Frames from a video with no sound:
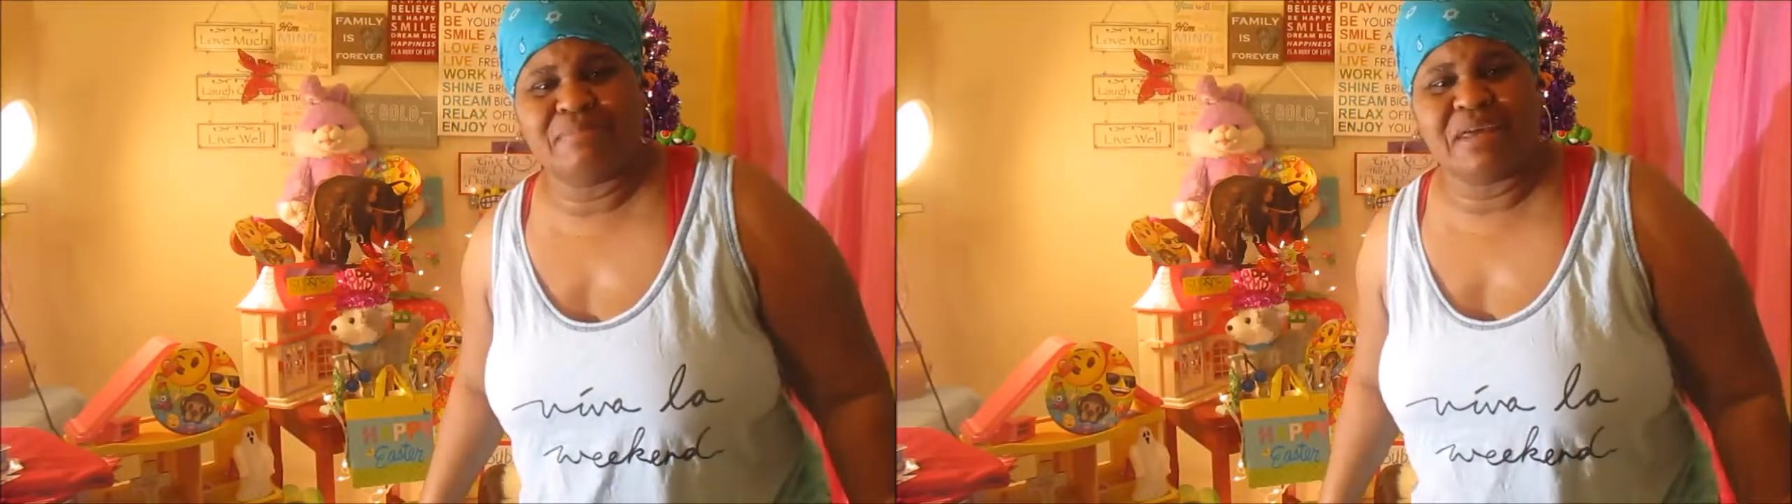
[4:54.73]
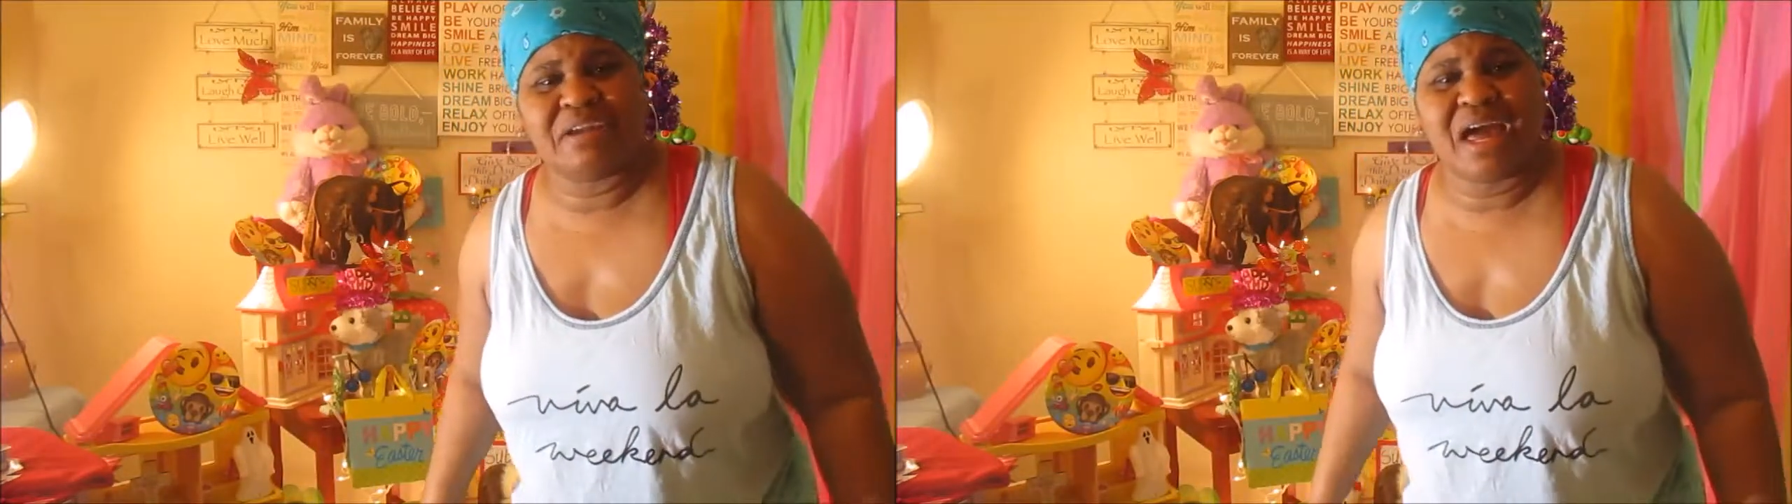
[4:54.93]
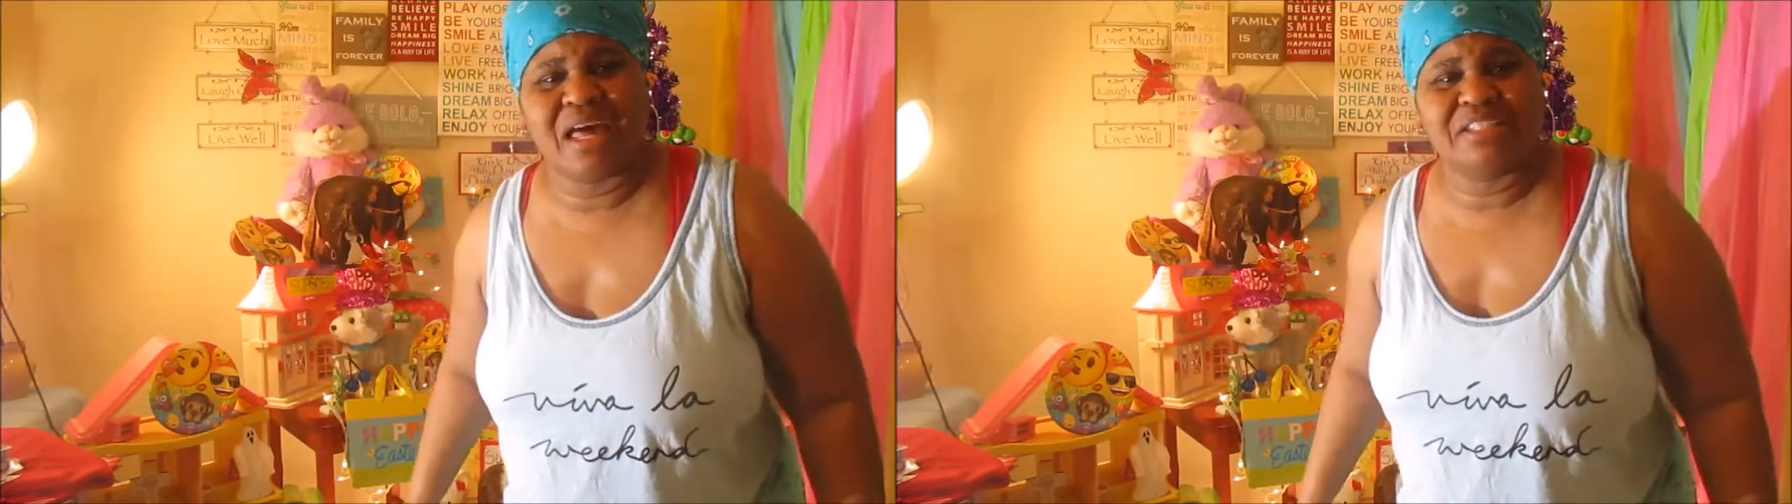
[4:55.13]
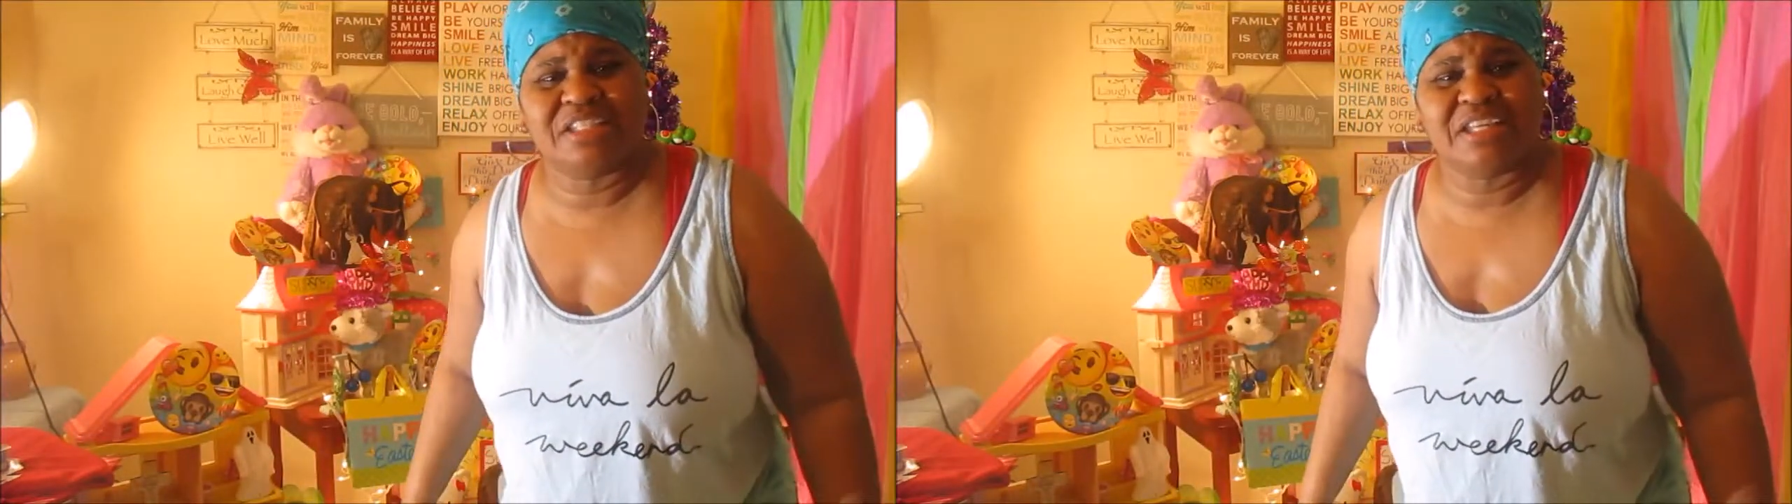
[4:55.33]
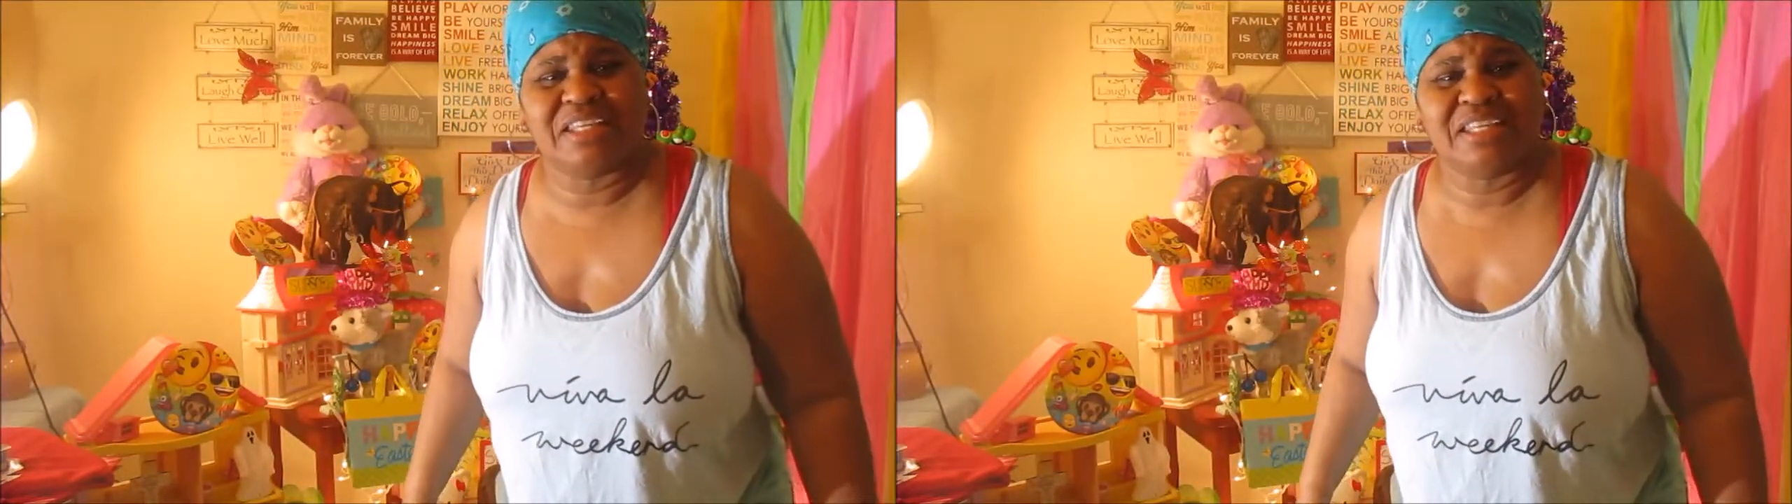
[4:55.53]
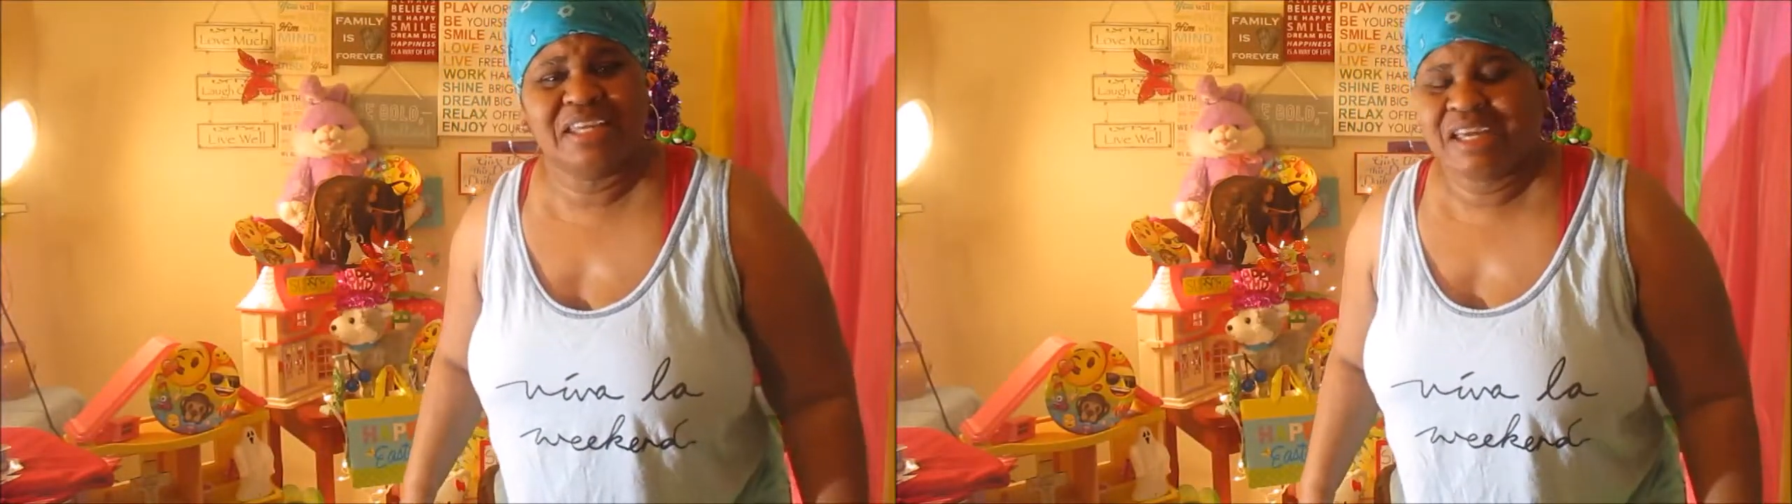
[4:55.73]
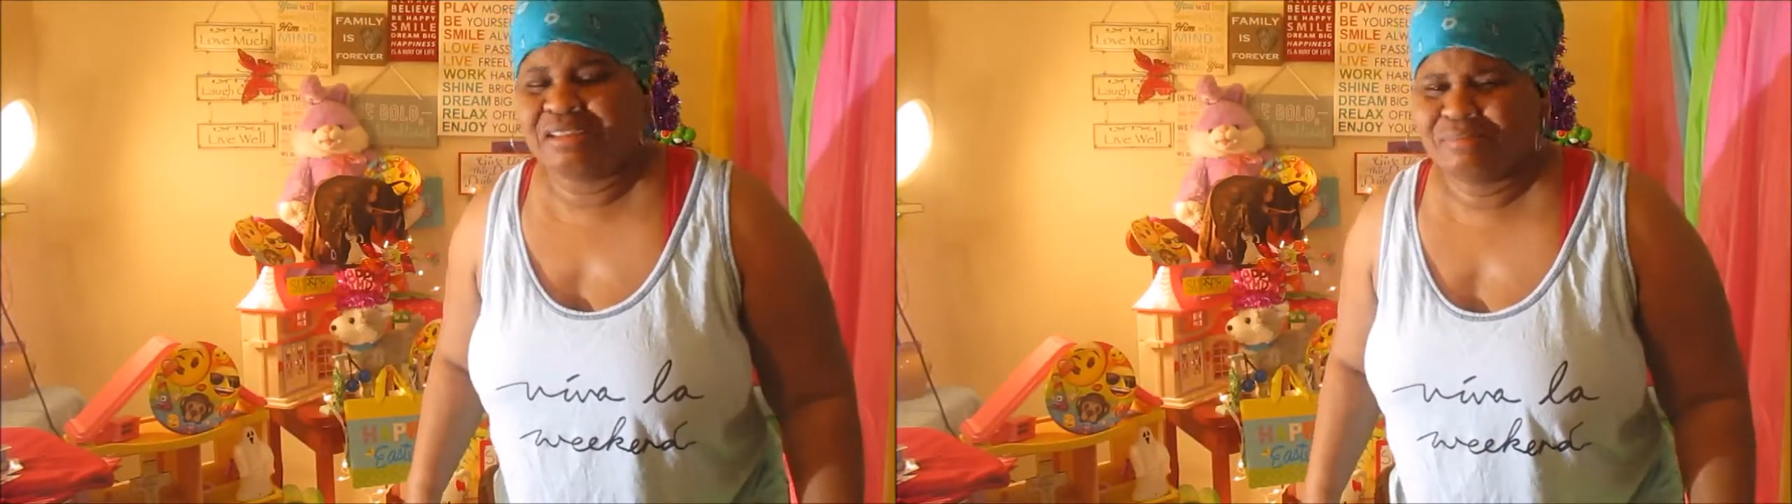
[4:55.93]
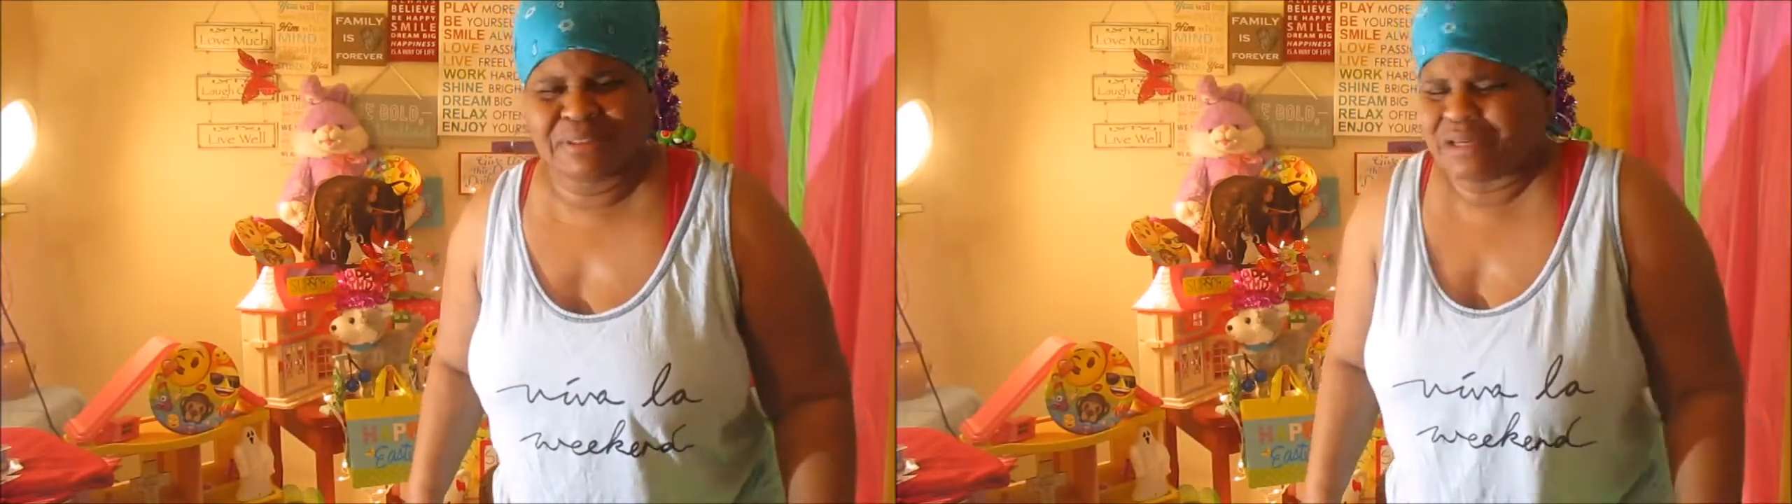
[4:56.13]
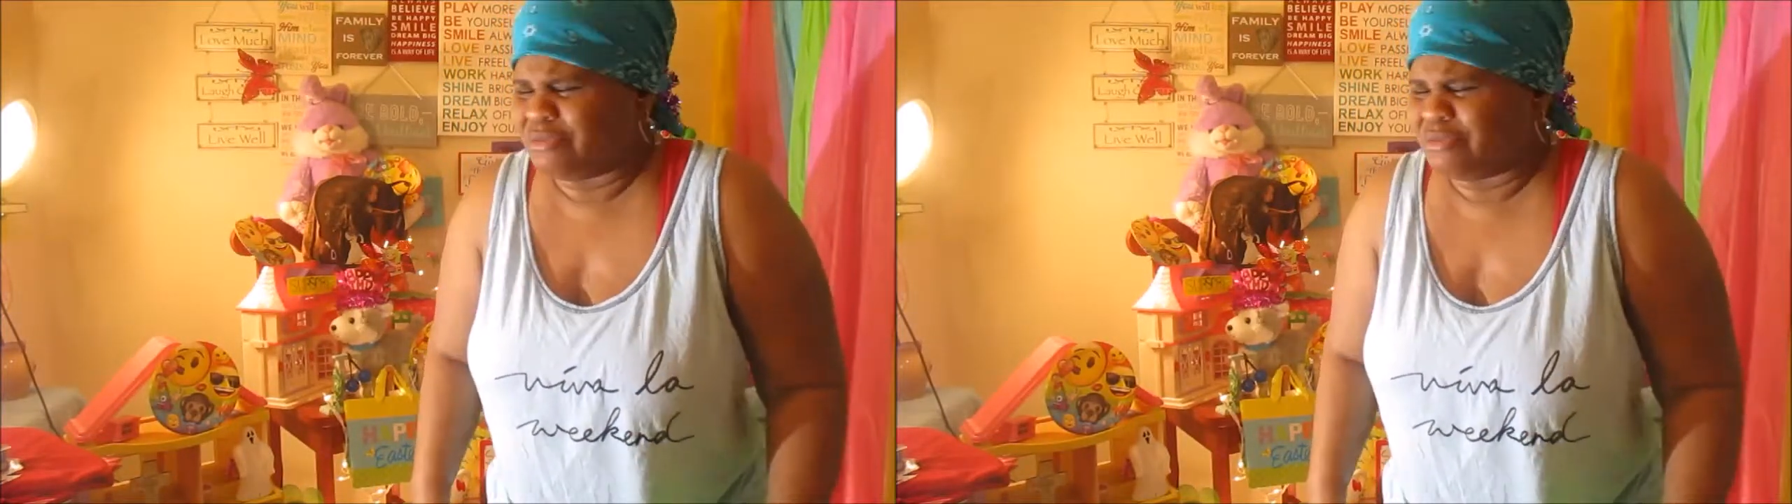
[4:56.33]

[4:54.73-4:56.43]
out of college and they, let me tell